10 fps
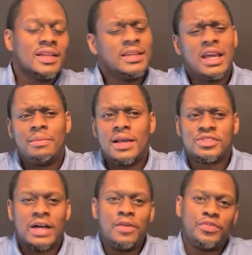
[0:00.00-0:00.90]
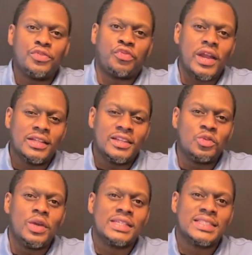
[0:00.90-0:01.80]
Yeah, man, so I'm from Franklin,
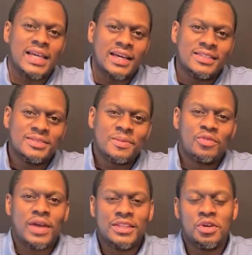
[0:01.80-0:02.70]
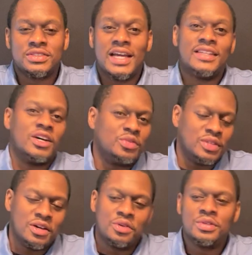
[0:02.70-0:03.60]
Louisiana, right? Those that don't
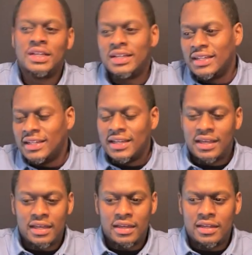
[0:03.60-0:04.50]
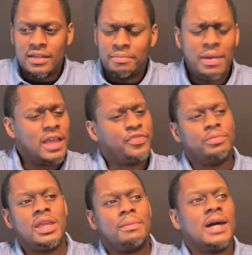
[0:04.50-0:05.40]
know. And, man, for
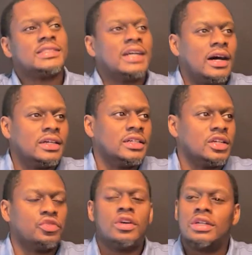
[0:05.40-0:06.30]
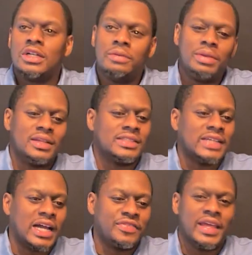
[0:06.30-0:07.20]
me in my childhood, growing up, being a
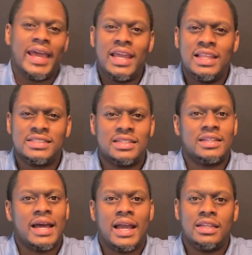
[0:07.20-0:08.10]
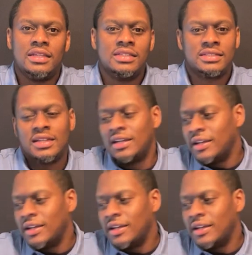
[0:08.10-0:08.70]
child of the 80s and the 90s,